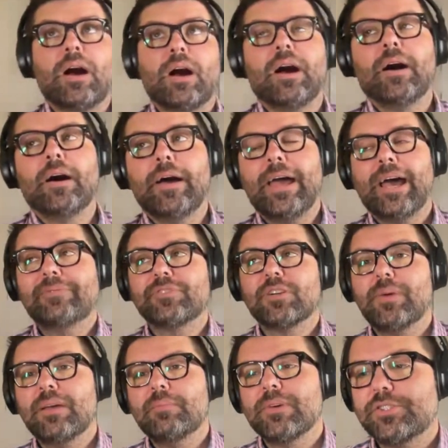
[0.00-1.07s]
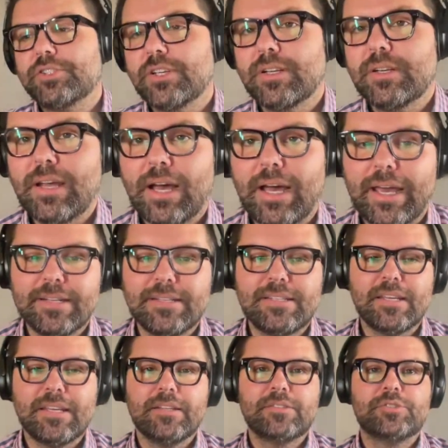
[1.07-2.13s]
after my mission, I did